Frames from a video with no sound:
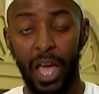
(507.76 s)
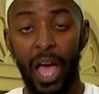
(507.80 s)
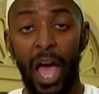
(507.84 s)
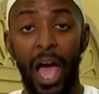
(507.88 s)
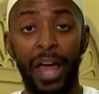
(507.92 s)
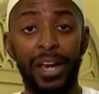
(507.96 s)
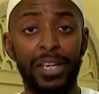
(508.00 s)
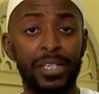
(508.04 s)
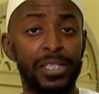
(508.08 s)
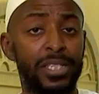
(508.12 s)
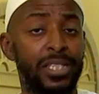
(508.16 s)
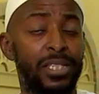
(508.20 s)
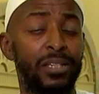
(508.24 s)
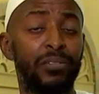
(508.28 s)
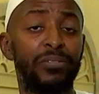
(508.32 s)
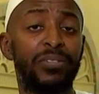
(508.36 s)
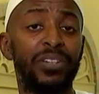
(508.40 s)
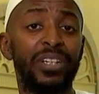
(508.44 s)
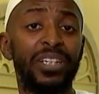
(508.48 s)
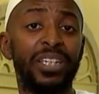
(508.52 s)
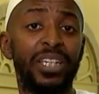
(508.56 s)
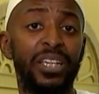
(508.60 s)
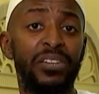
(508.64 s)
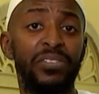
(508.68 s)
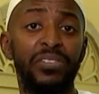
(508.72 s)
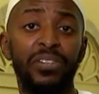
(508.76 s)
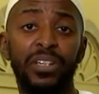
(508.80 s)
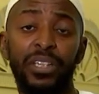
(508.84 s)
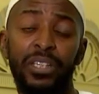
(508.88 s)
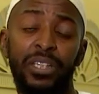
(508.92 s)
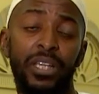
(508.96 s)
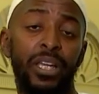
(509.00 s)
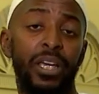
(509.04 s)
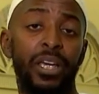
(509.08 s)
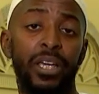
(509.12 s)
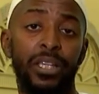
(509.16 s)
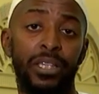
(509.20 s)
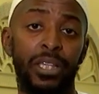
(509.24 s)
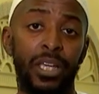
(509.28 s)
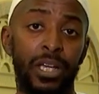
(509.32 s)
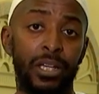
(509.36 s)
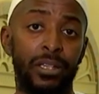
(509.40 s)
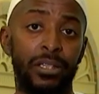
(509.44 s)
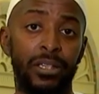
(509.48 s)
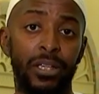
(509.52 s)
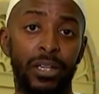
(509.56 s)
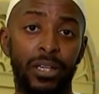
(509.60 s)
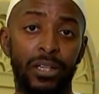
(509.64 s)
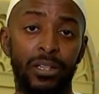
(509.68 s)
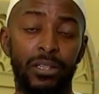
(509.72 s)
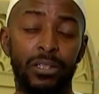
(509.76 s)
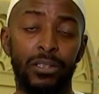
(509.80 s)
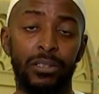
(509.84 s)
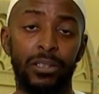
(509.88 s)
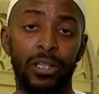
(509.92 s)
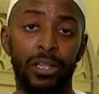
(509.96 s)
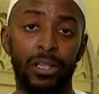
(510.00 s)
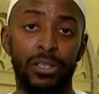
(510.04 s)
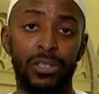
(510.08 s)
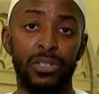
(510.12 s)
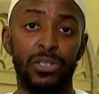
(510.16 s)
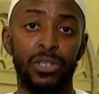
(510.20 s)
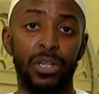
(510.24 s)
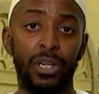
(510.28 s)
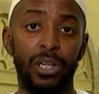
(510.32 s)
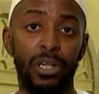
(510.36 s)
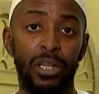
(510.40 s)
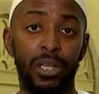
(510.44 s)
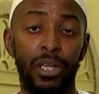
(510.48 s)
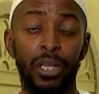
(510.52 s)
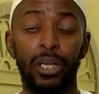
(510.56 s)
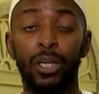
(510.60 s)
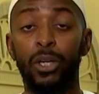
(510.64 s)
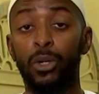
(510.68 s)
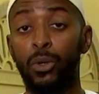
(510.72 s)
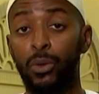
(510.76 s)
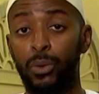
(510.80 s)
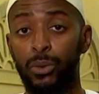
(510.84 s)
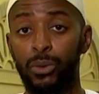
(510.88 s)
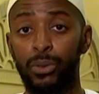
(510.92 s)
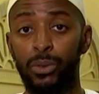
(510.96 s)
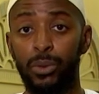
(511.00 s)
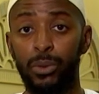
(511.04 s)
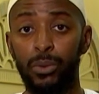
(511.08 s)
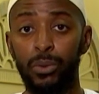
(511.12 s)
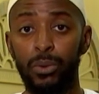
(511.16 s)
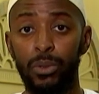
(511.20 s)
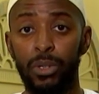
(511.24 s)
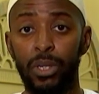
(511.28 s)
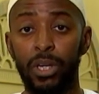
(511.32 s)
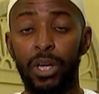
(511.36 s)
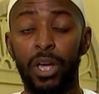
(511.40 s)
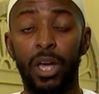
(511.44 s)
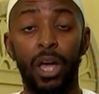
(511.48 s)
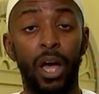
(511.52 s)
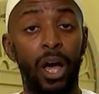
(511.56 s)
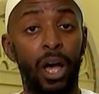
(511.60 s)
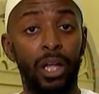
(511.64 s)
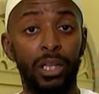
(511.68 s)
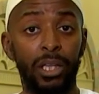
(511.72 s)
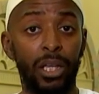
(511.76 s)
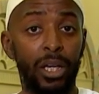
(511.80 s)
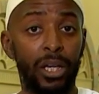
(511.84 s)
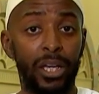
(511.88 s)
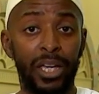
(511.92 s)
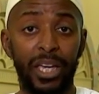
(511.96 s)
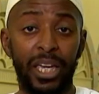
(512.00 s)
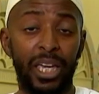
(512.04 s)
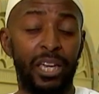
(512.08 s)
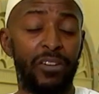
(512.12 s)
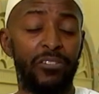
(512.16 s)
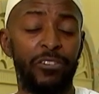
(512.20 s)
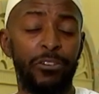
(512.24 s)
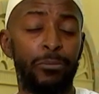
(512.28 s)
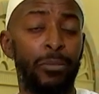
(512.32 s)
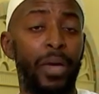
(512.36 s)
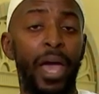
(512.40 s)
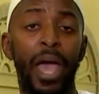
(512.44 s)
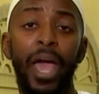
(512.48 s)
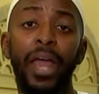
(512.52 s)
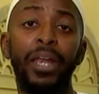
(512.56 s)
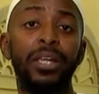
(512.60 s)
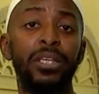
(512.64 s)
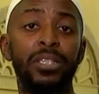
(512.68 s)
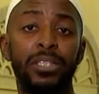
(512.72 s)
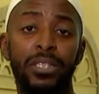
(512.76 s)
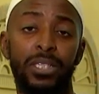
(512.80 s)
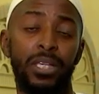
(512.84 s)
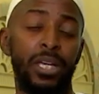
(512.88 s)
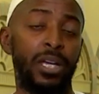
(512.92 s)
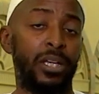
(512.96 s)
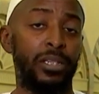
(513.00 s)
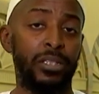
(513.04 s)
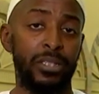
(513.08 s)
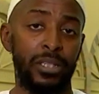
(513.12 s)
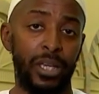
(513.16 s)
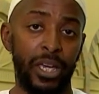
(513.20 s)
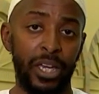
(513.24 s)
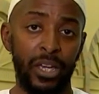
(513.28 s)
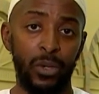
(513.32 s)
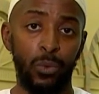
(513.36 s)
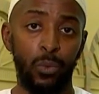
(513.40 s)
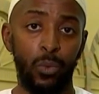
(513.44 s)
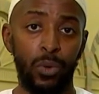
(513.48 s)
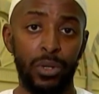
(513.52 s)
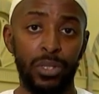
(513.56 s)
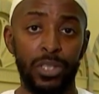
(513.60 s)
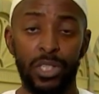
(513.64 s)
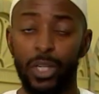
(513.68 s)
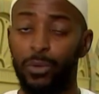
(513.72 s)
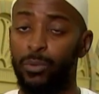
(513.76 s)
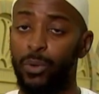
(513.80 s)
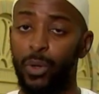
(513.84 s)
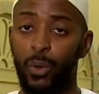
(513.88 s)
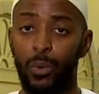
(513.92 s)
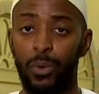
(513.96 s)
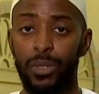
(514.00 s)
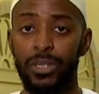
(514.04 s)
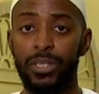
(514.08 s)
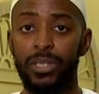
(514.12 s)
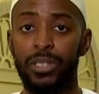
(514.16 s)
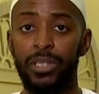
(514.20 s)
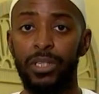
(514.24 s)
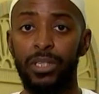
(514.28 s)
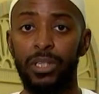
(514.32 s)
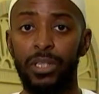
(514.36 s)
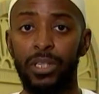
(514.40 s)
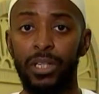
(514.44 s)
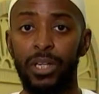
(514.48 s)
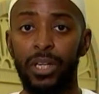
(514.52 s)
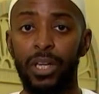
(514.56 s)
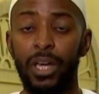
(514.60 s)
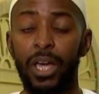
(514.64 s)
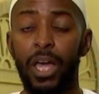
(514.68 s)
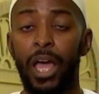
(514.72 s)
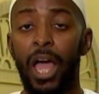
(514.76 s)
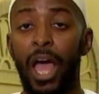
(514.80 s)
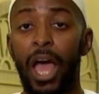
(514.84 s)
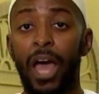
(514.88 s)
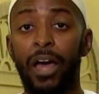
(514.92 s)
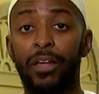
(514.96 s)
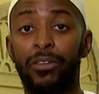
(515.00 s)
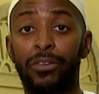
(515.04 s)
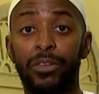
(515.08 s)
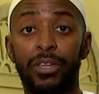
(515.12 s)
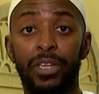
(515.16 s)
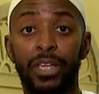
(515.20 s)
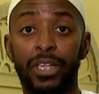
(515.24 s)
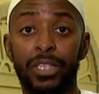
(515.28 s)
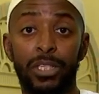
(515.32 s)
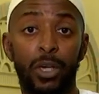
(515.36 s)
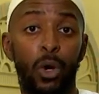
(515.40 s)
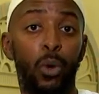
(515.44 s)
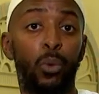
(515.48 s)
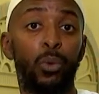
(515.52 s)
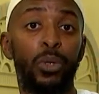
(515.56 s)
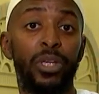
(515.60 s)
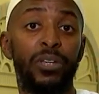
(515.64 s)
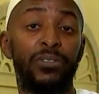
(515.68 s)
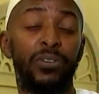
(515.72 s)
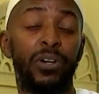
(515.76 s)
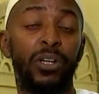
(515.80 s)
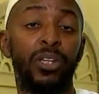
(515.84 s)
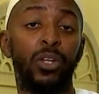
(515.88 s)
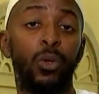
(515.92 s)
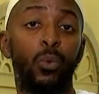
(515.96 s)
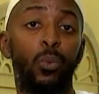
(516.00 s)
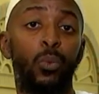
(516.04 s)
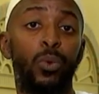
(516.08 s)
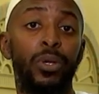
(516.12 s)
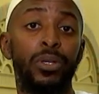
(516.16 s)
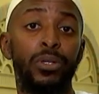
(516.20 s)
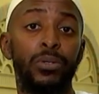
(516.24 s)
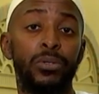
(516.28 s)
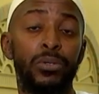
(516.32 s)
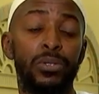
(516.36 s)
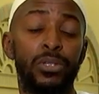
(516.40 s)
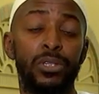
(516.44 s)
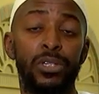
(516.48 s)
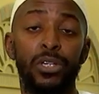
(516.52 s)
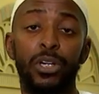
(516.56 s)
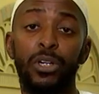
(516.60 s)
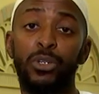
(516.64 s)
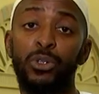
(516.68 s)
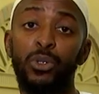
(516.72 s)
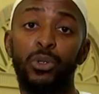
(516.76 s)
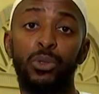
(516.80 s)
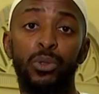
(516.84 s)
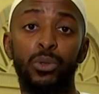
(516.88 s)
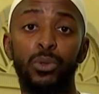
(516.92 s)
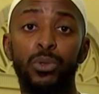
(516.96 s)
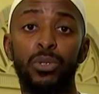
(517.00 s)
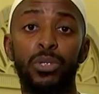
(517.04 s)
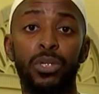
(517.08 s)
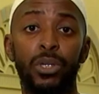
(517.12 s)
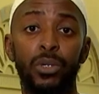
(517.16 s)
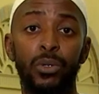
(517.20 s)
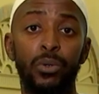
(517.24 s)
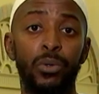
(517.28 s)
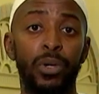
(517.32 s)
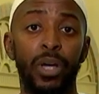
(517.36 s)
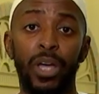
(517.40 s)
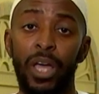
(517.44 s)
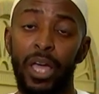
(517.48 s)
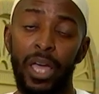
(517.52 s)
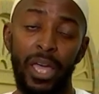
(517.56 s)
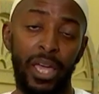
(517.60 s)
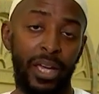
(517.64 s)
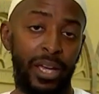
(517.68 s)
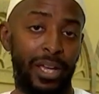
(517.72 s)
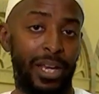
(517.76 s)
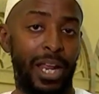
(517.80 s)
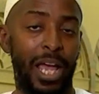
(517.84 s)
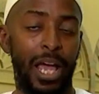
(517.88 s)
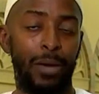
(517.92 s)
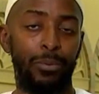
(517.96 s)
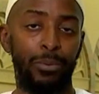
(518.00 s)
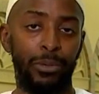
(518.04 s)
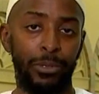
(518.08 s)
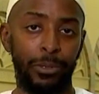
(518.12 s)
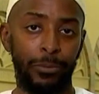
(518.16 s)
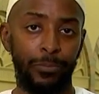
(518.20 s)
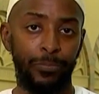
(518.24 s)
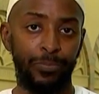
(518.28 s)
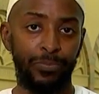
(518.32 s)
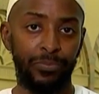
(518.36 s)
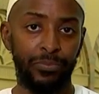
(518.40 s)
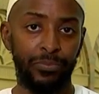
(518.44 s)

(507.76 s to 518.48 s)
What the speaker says: And this is something definitely that Saleh could do. Allah can give him any signs that he wants and requested, and it's only if Allah wills to do so, it can happen.